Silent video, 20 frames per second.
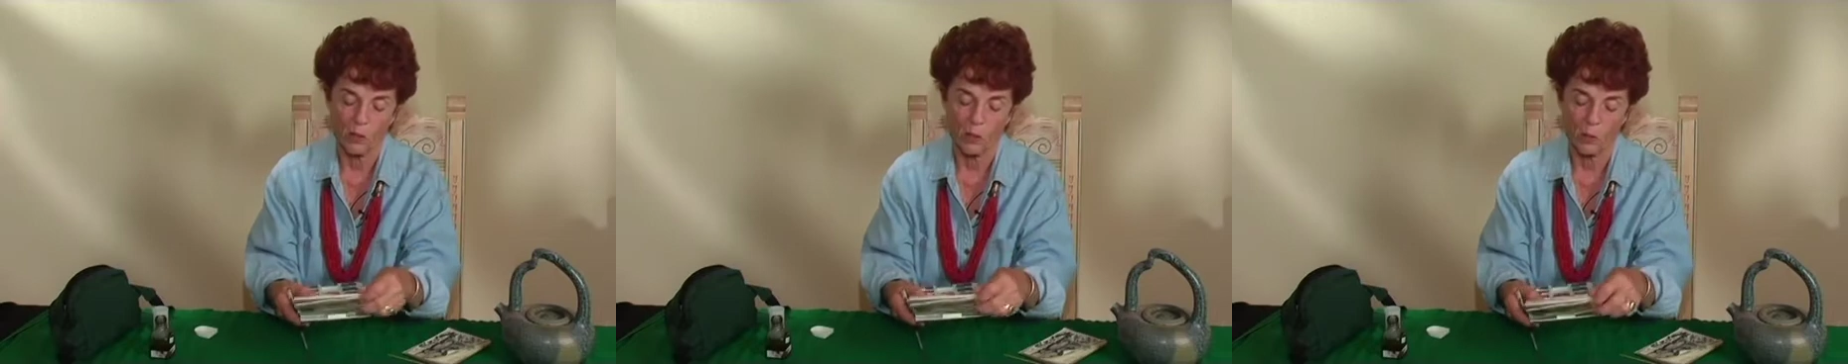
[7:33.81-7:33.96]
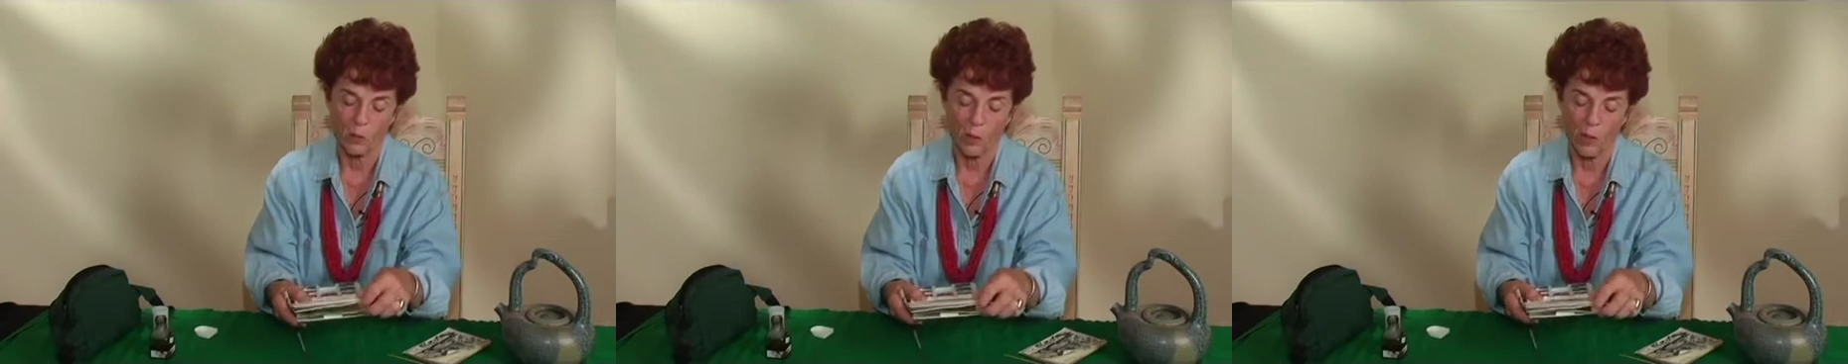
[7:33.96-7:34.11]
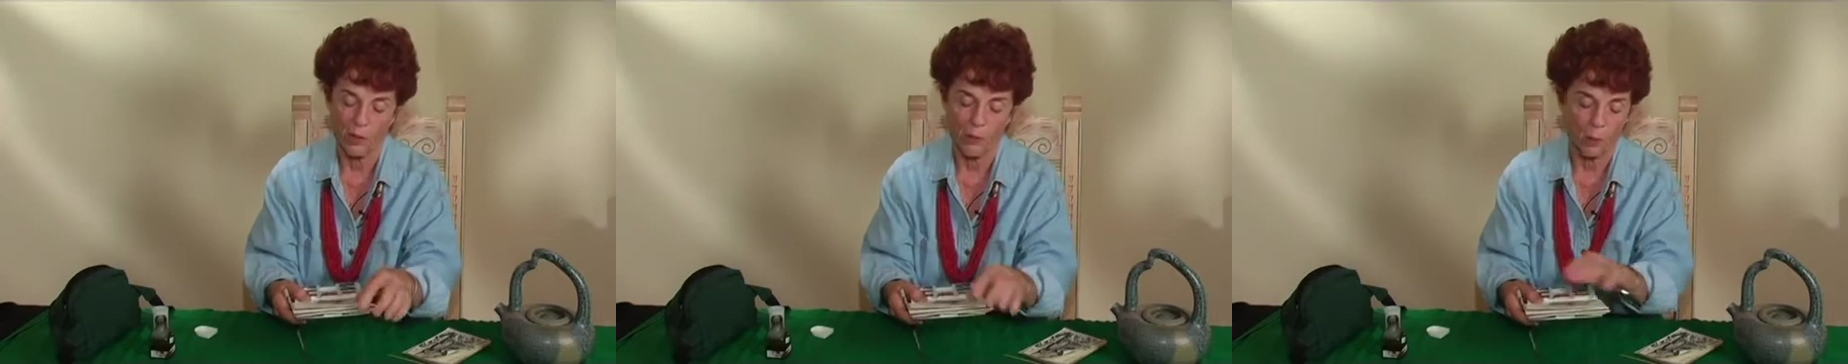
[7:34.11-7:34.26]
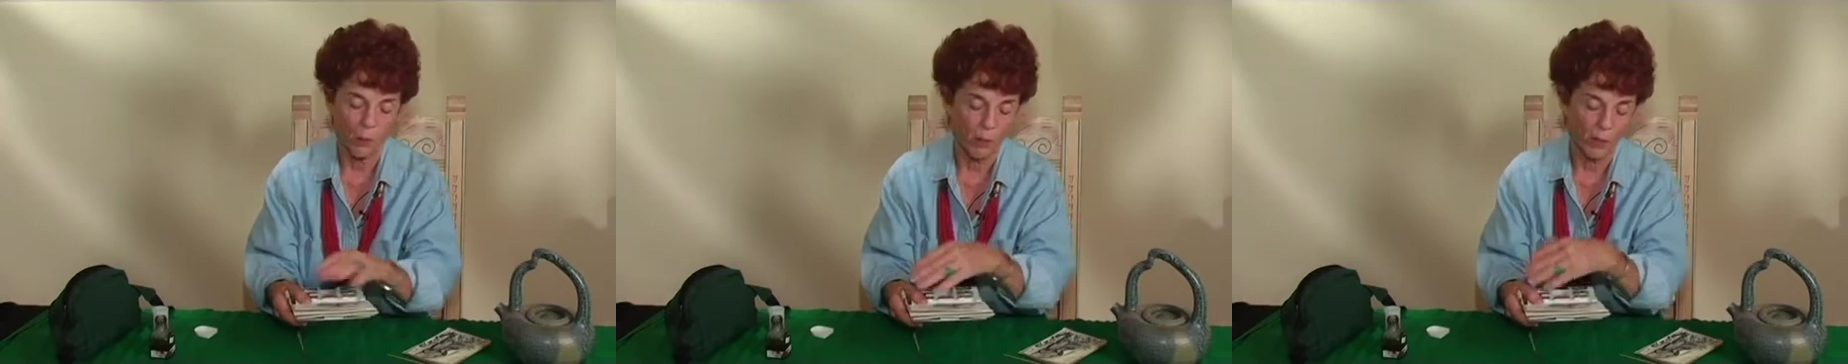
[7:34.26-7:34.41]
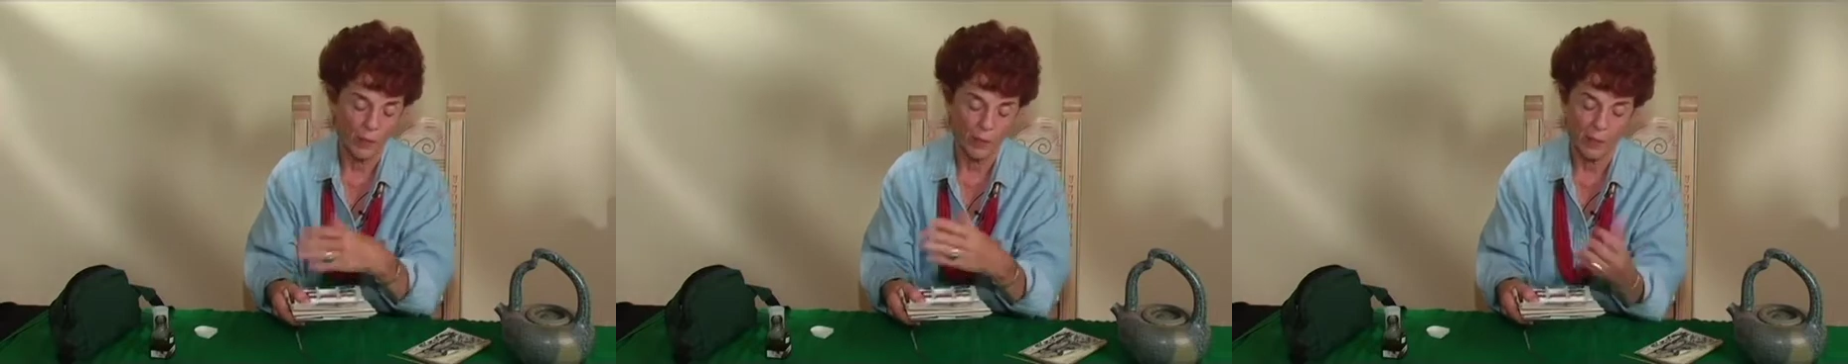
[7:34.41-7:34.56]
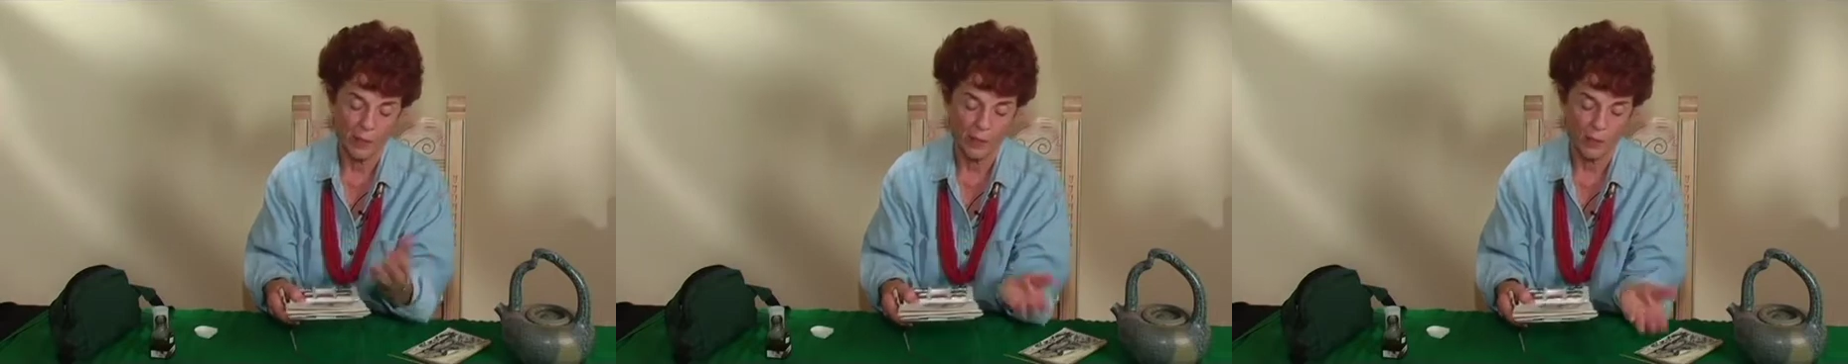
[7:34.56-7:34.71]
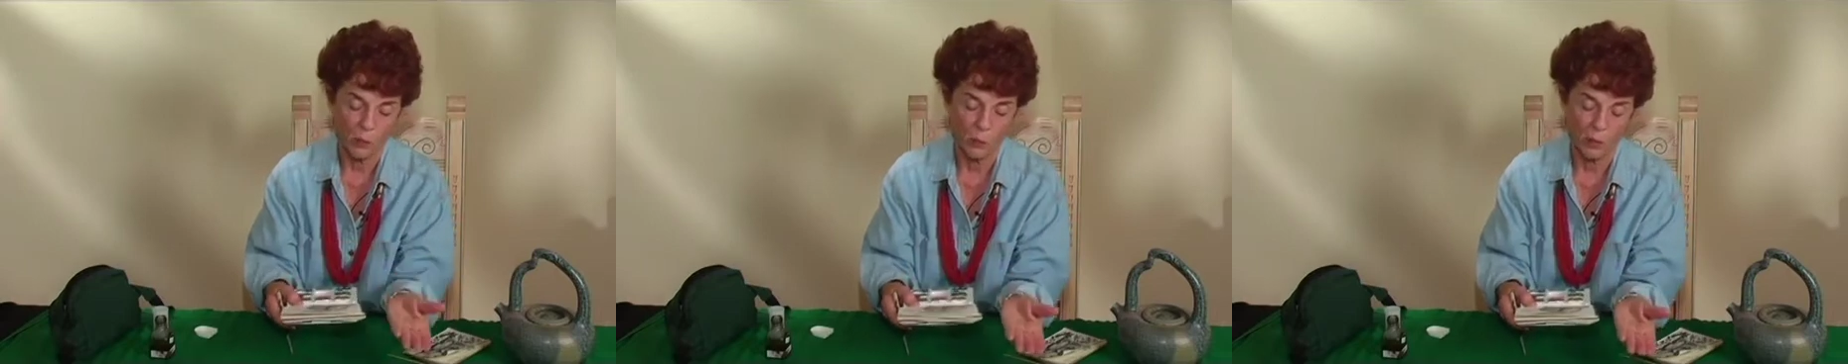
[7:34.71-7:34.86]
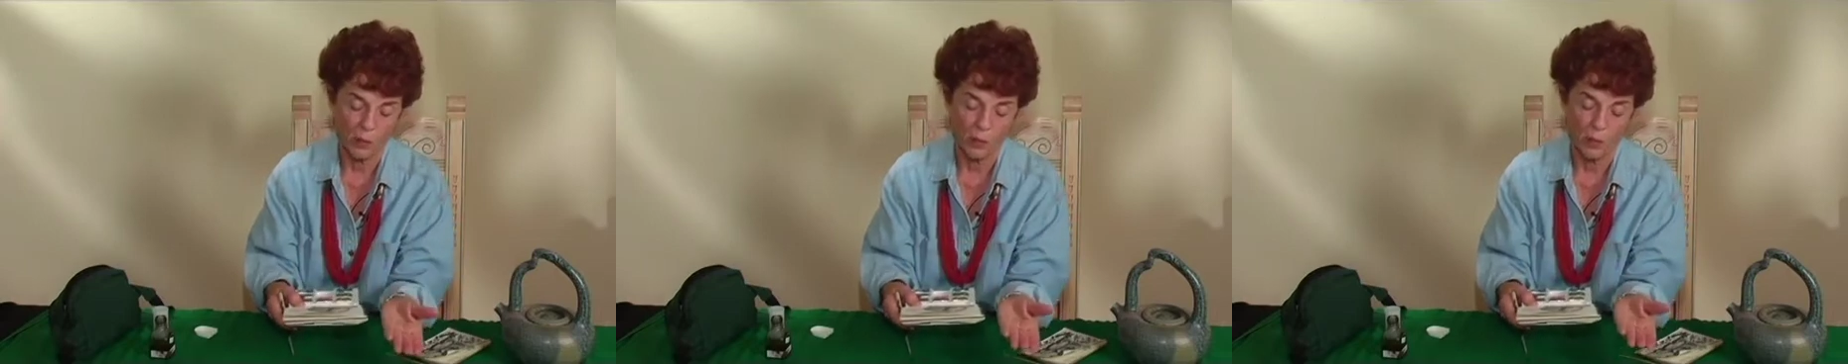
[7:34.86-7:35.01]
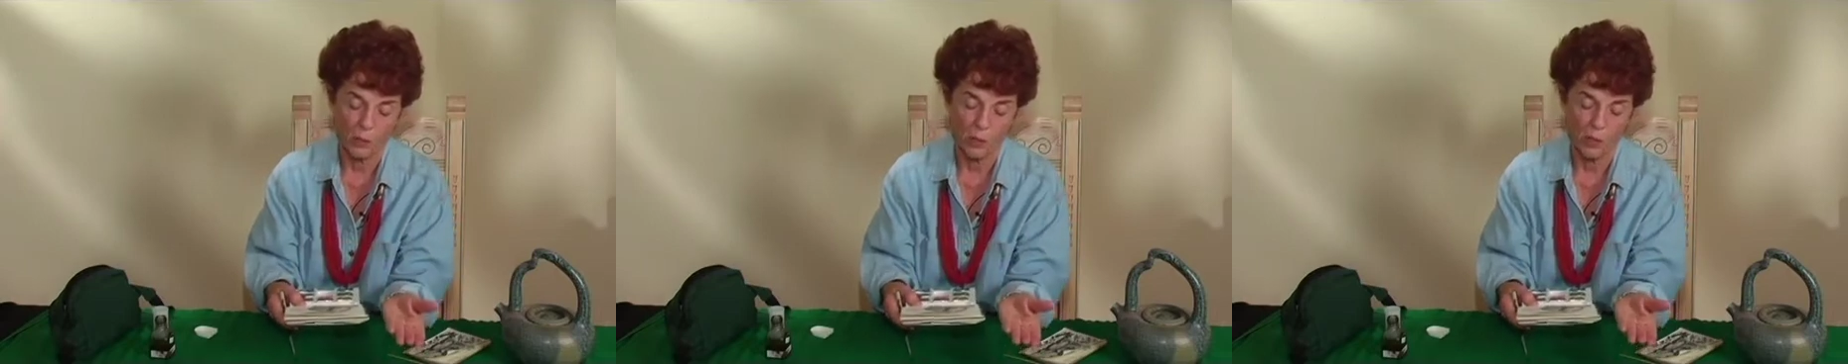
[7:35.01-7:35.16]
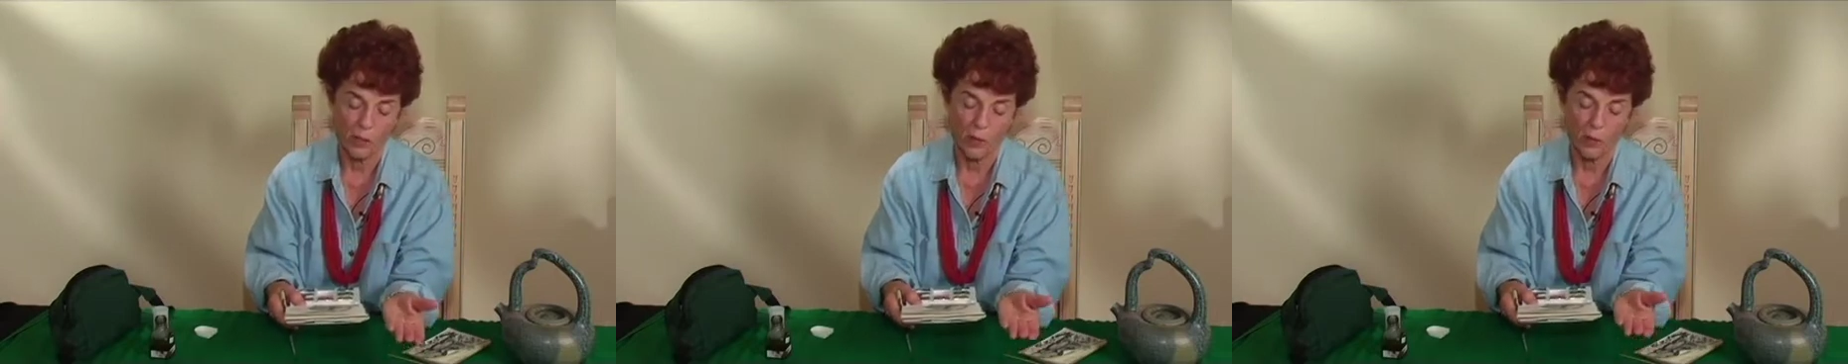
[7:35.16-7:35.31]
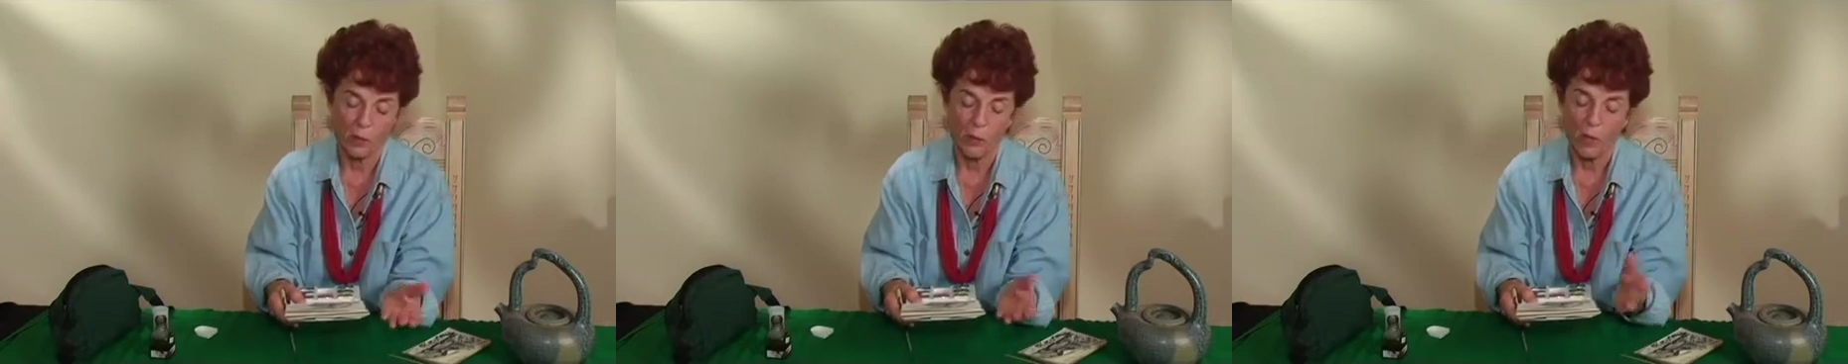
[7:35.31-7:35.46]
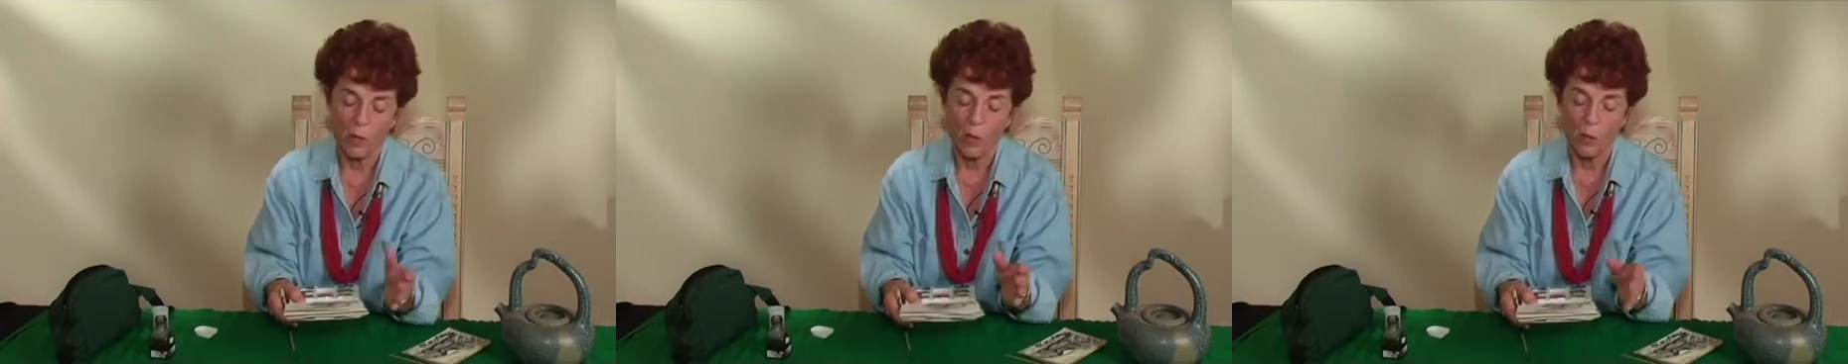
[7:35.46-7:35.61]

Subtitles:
dry and the next one goes down.